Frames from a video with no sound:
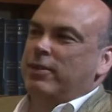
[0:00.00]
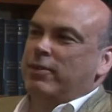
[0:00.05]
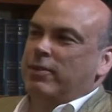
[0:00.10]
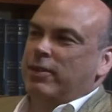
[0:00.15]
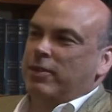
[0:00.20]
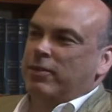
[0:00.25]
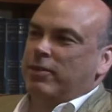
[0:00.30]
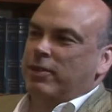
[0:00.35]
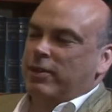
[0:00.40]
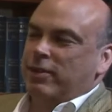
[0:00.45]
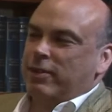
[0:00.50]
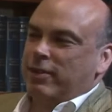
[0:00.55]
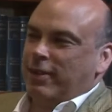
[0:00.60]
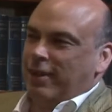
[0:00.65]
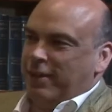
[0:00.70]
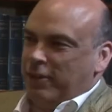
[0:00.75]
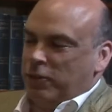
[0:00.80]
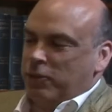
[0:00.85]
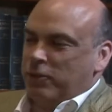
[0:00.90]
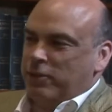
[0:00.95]
you know, where
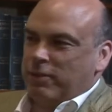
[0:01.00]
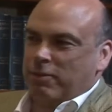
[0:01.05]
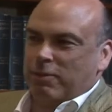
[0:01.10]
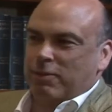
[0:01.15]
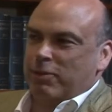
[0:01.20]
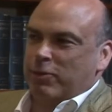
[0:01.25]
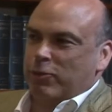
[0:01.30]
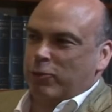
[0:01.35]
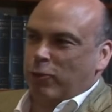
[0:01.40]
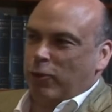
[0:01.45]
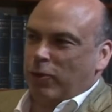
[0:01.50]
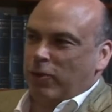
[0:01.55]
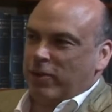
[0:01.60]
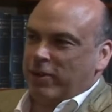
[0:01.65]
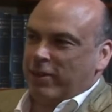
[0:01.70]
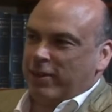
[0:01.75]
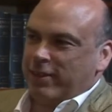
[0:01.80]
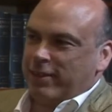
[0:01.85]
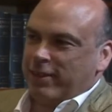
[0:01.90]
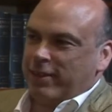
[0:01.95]
I knew someone was wrong
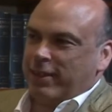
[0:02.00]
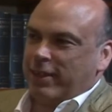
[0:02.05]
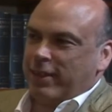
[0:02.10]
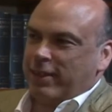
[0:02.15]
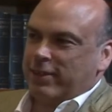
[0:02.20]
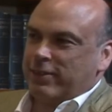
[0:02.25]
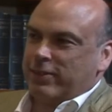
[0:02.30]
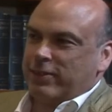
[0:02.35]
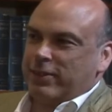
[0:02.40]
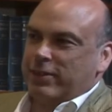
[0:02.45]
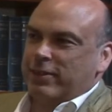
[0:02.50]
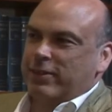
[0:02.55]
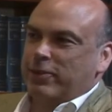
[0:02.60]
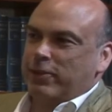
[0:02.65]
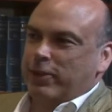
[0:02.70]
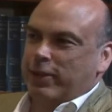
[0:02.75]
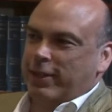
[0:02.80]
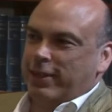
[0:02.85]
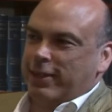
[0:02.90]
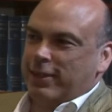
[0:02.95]
and I didn't act on it
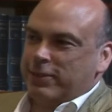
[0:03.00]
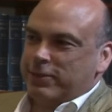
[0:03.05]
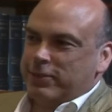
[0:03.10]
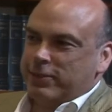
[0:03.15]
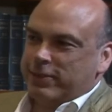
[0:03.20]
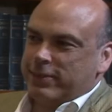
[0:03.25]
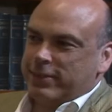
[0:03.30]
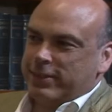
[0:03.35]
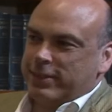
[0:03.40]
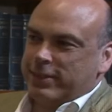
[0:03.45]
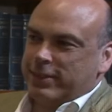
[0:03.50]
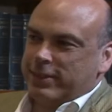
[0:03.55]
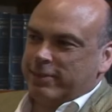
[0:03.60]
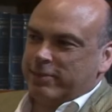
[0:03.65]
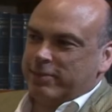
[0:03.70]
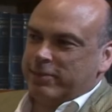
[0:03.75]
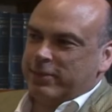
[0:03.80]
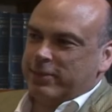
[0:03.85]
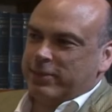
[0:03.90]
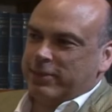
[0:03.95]
quick enough,
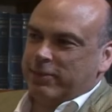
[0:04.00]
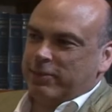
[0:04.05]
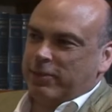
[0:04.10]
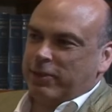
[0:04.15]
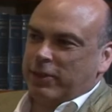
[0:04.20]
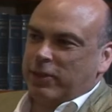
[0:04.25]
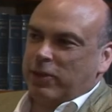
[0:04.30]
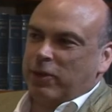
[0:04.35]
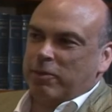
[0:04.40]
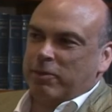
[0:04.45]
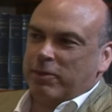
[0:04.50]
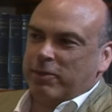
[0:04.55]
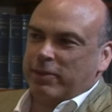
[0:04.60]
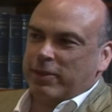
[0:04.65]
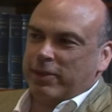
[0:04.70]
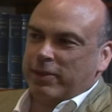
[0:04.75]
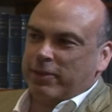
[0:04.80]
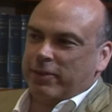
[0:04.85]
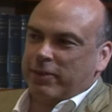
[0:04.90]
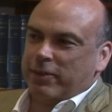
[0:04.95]
which is a very common
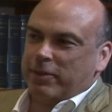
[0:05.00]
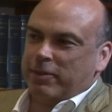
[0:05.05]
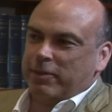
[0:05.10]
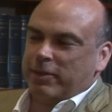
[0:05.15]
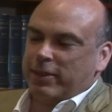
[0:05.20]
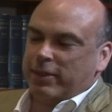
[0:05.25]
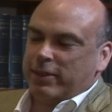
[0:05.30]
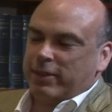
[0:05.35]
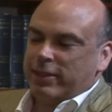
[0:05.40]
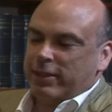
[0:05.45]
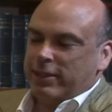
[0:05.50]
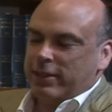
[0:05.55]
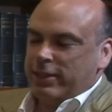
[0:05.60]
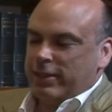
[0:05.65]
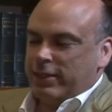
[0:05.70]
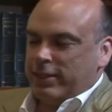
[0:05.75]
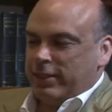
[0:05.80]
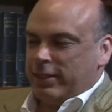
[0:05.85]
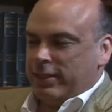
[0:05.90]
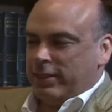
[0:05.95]
one you hear
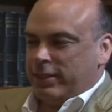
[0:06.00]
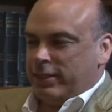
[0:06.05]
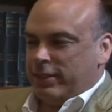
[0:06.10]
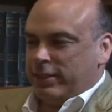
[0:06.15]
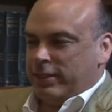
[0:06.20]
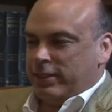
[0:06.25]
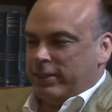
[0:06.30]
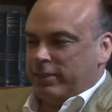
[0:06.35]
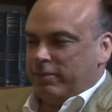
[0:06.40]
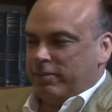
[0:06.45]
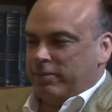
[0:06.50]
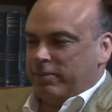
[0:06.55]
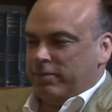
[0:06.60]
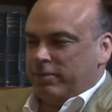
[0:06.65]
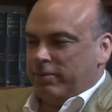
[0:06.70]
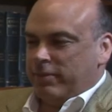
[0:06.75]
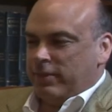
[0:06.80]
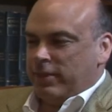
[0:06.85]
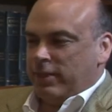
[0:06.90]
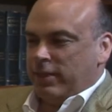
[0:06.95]
about.
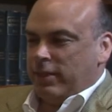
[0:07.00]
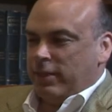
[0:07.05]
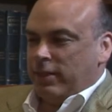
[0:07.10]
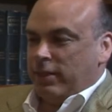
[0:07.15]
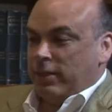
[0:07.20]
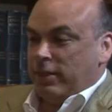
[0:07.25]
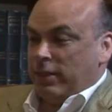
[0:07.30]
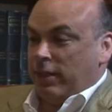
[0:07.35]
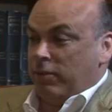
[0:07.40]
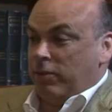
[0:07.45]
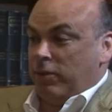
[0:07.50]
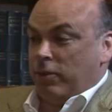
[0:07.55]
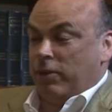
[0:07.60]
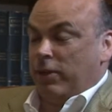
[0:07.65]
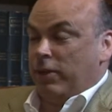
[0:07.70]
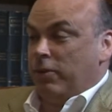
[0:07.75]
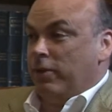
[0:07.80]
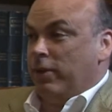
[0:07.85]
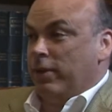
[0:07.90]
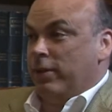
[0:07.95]
The other
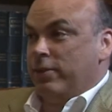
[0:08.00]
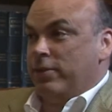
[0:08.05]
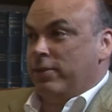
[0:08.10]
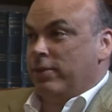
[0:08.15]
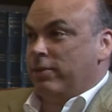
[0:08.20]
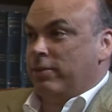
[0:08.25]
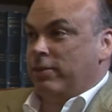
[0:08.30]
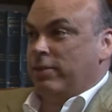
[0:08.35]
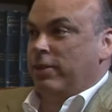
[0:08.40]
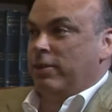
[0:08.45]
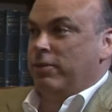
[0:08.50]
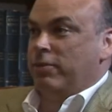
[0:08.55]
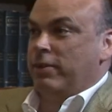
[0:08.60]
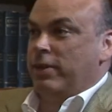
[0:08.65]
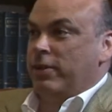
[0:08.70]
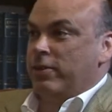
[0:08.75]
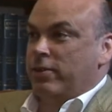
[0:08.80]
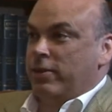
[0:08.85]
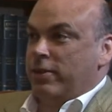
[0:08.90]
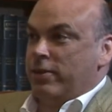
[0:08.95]
great one is just, you know,
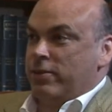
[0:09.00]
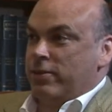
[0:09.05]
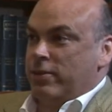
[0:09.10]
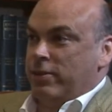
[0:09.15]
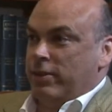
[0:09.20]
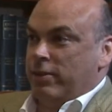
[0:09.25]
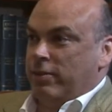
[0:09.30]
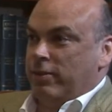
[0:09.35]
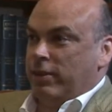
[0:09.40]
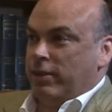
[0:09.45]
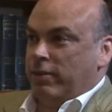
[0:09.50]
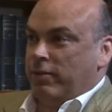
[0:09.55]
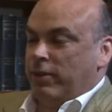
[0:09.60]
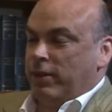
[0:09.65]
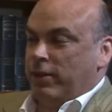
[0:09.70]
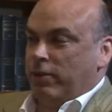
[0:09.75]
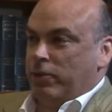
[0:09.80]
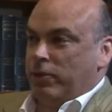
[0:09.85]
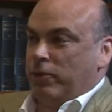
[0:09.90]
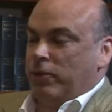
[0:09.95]
financial engineering.
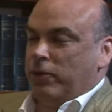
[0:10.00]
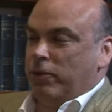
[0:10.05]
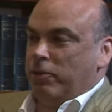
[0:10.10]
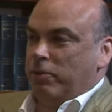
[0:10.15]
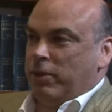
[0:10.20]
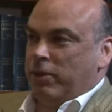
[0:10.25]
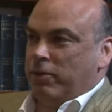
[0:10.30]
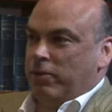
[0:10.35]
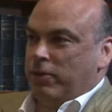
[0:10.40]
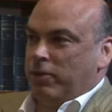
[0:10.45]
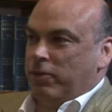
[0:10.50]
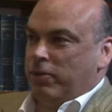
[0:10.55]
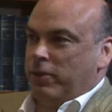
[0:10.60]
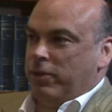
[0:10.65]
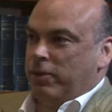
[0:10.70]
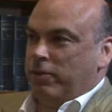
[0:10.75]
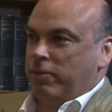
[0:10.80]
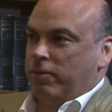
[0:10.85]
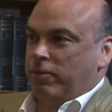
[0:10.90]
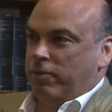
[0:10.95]
When Autonomy was
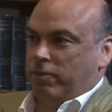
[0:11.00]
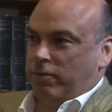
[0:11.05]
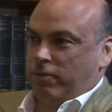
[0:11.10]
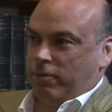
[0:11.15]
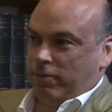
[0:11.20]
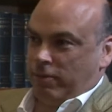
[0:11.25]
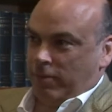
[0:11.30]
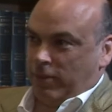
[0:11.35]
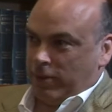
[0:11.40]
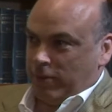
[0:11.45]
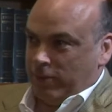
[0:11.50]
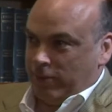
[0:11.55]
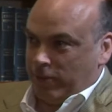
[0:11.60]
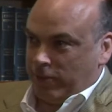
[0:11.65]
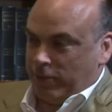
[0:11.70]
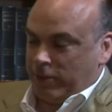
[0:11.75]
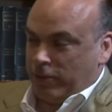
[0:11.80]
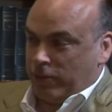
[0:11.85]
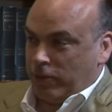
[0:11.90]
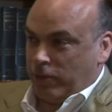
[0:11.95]
worth,
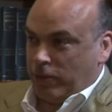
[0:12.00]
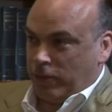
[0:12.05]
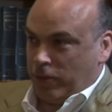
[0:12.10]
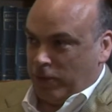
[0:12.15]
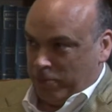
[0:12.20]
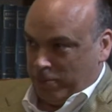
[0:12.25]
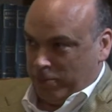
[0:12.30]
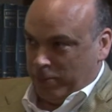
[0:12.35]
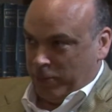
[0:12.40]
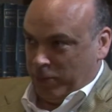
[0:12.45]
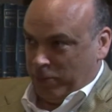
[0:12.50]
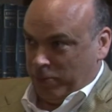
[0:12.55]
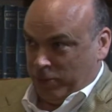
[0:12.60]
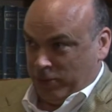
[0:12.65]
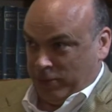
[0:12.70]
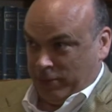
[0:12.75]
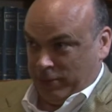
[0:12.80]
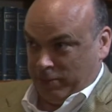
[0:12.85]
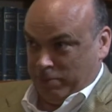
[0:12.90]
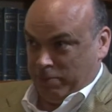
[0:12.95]
during the dot-com boom,
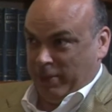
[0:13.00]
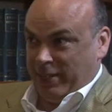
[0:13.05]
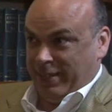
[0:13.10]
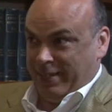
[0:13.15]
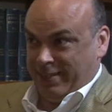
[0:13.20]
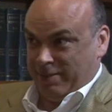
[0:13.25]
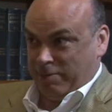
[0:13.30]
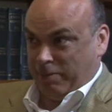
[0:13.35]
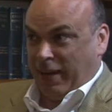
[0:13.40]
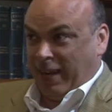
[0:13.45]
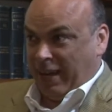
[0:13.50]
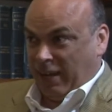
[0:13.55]
£6 billion,